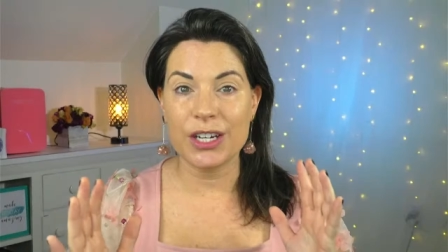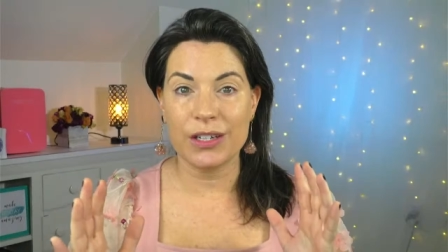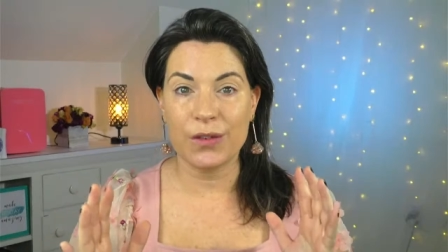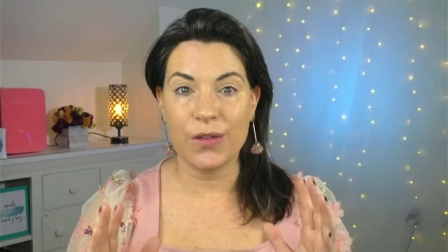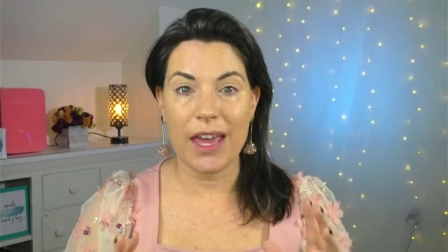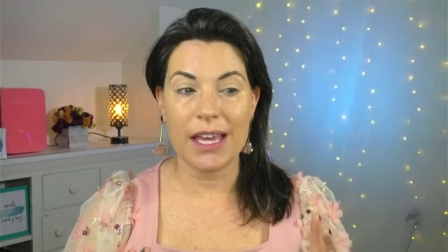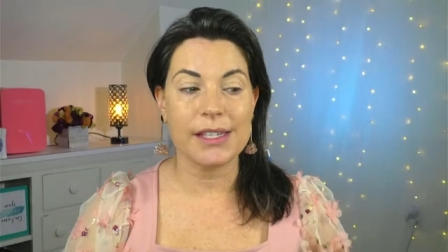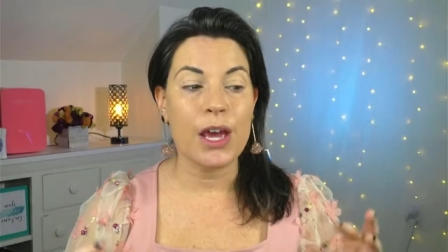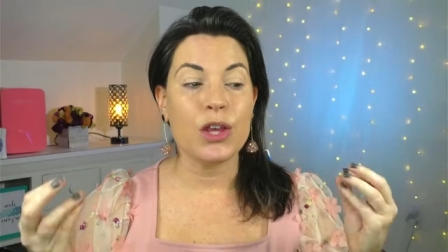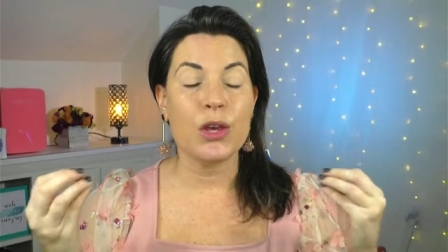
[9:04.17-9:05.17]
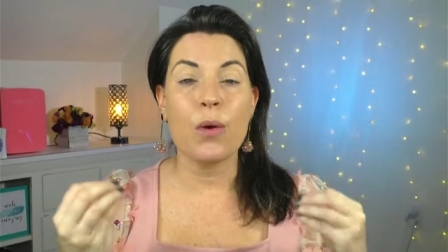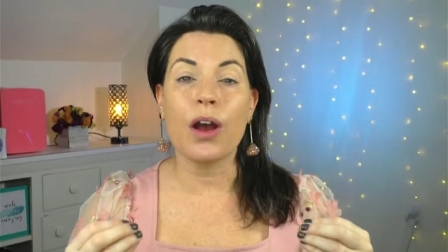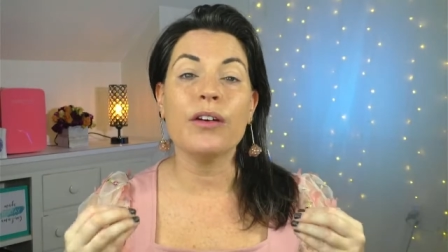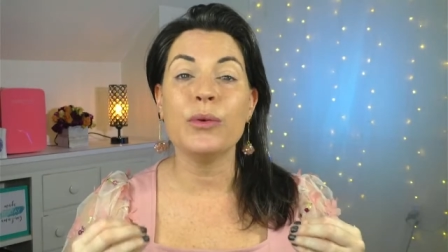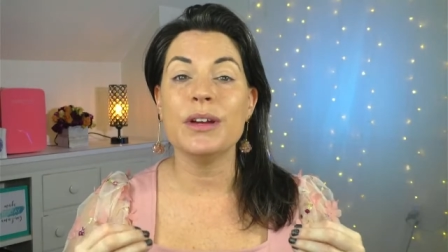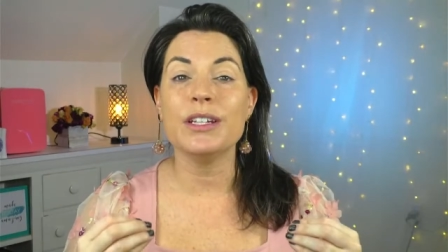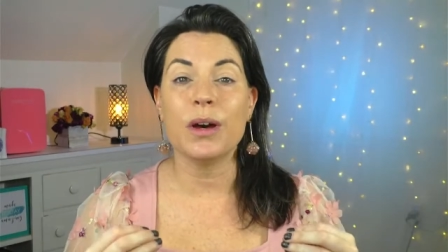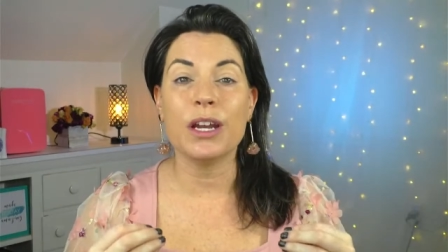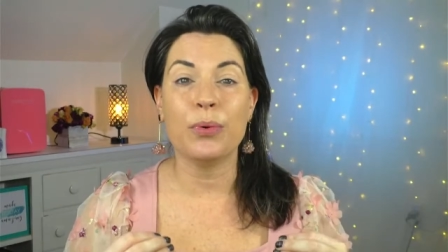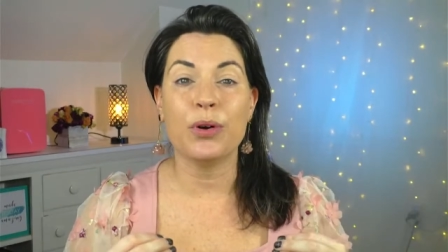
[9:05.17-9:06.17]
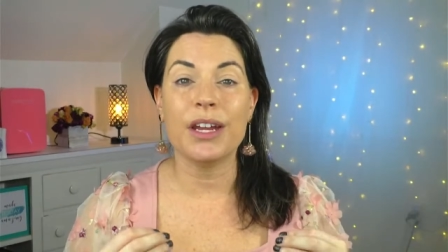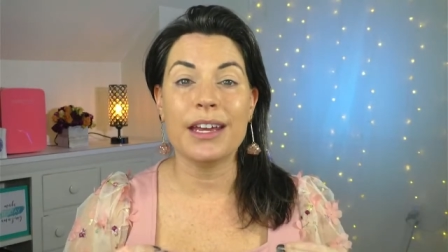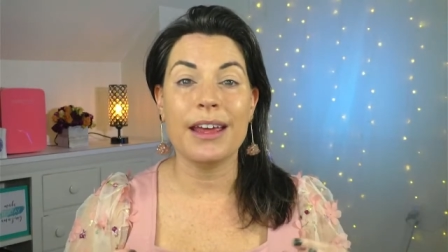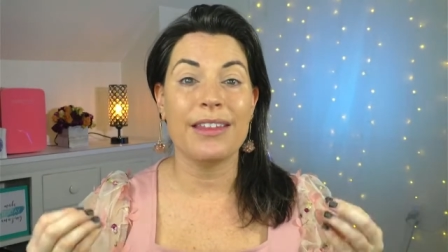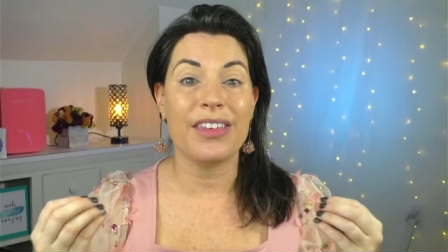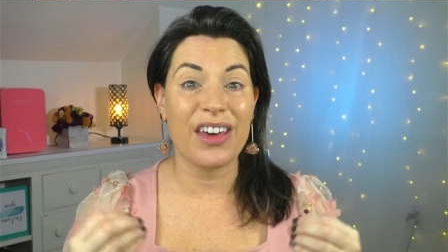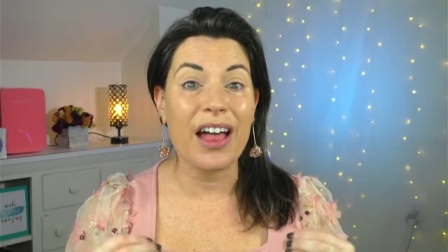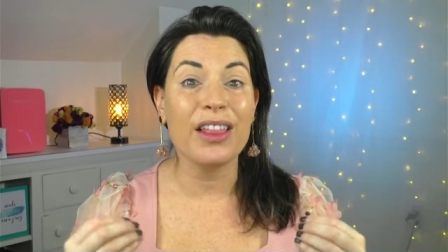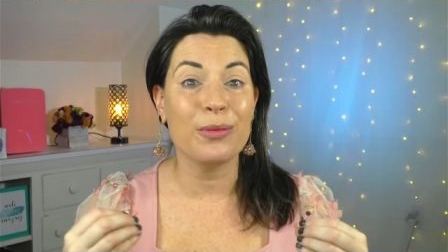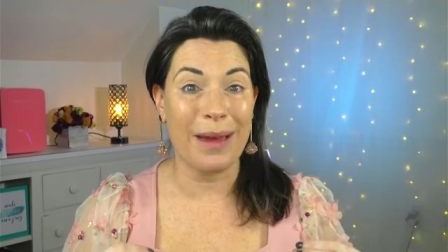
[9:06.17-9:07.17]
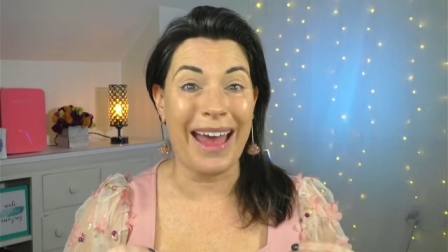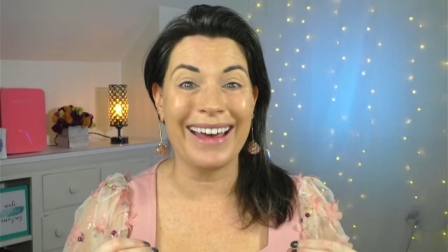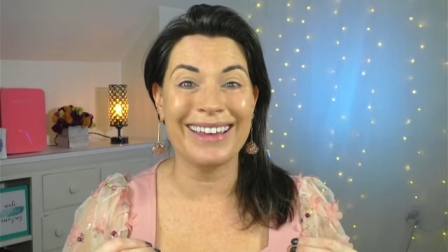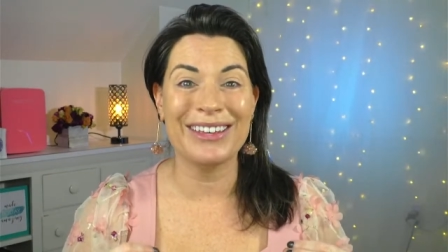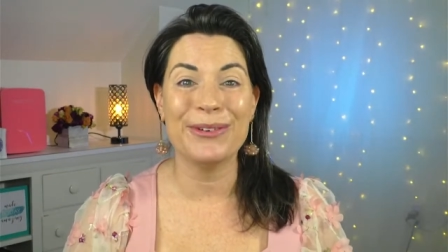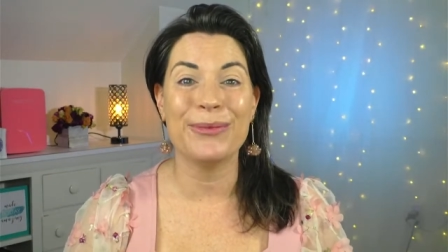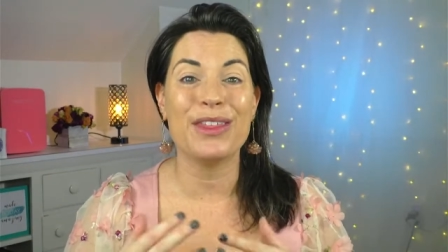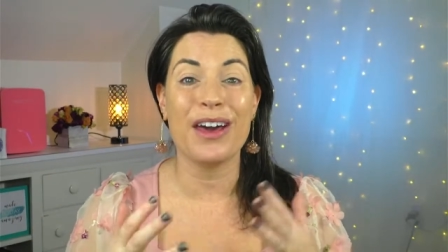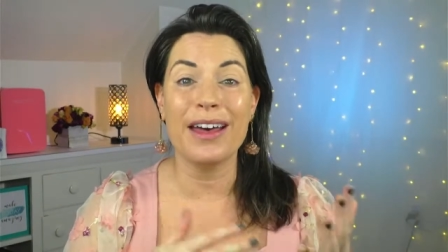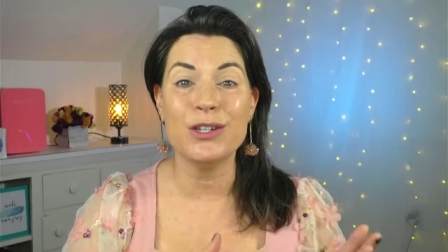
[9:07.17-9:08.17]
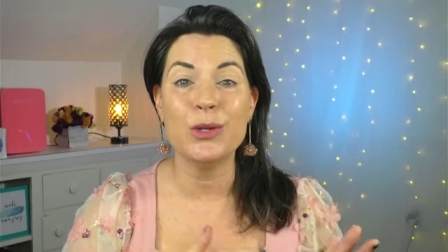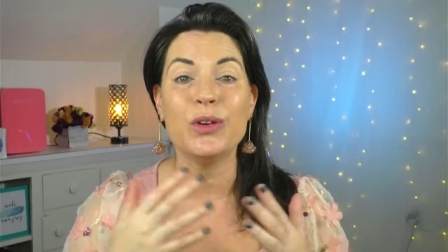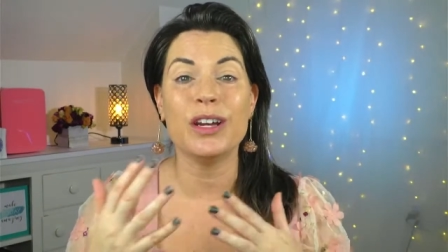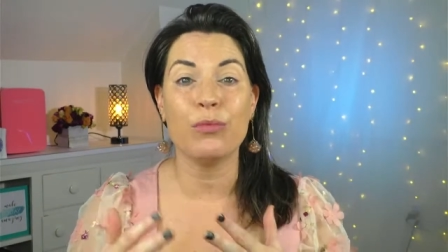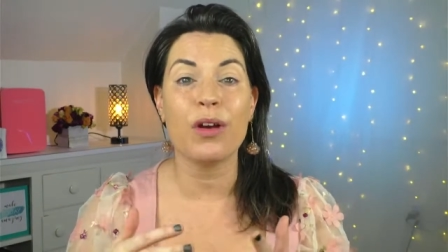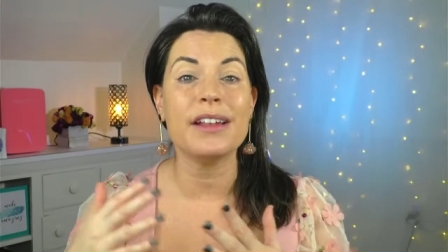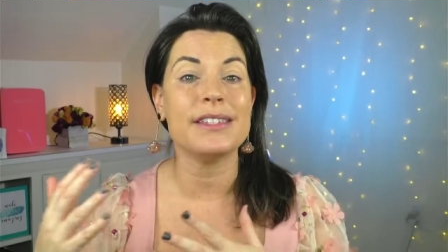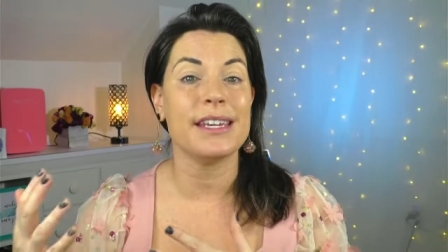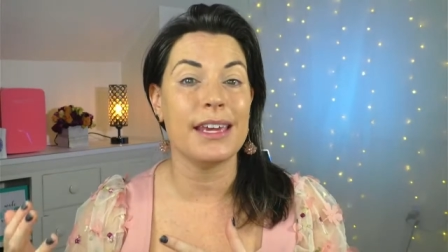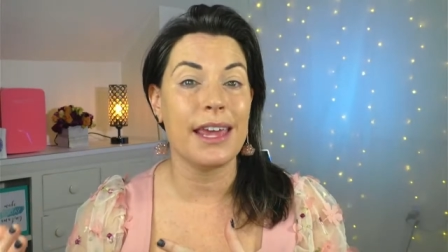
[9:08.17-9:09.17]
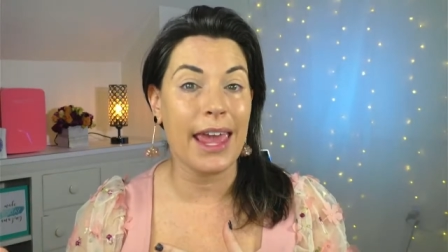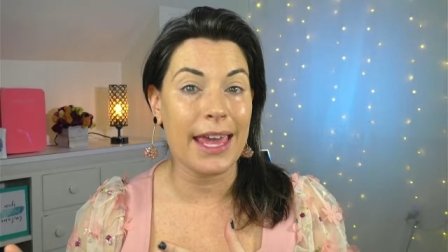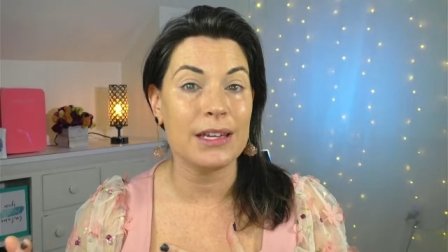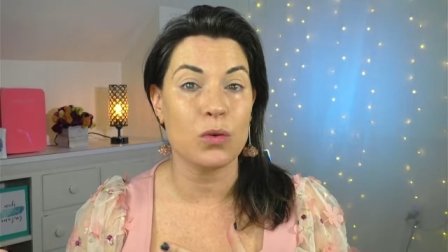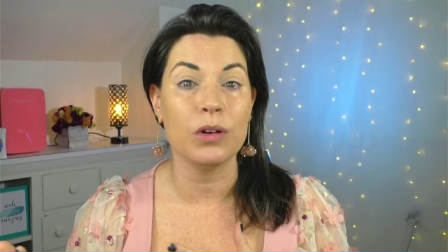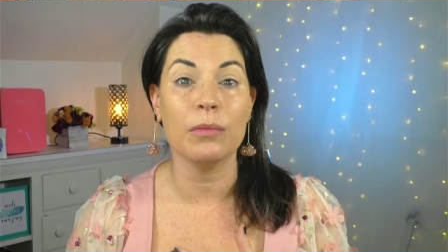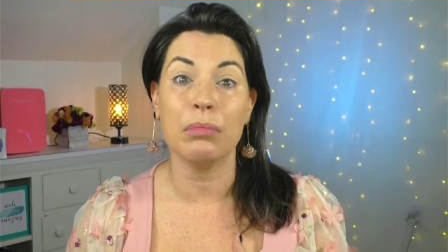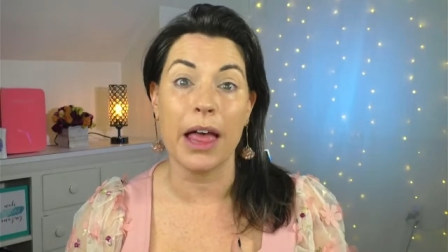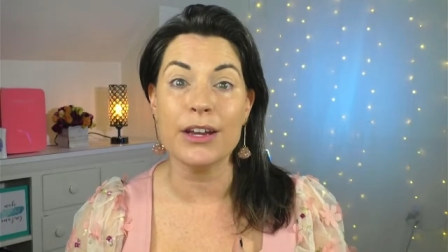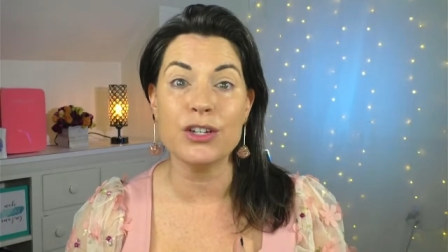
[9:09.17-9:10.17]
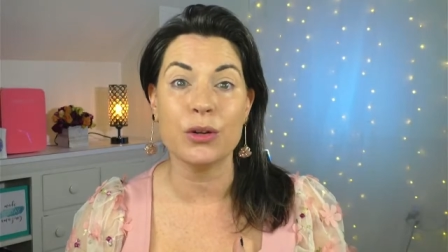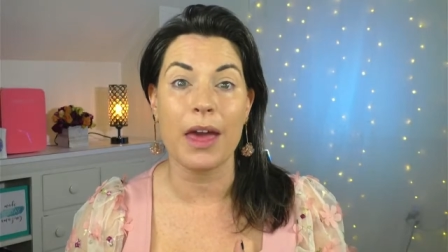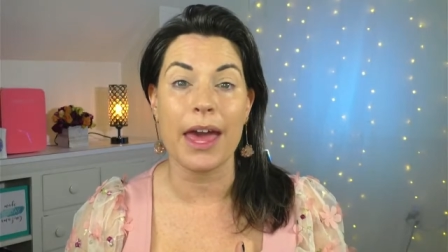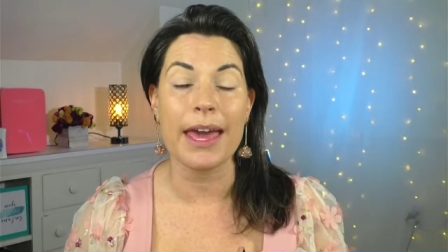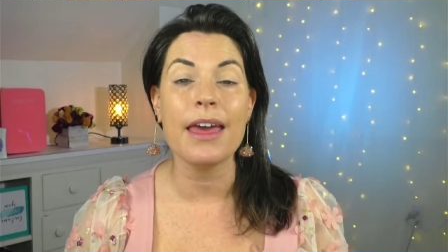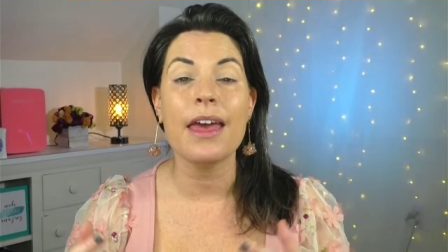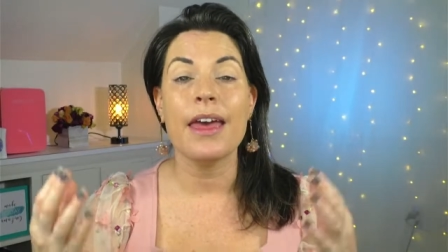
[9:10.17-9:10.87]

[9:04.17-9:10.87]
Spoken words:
on your face, you are going to want to put in the color back with contouring, bronzing, and or blush, okay?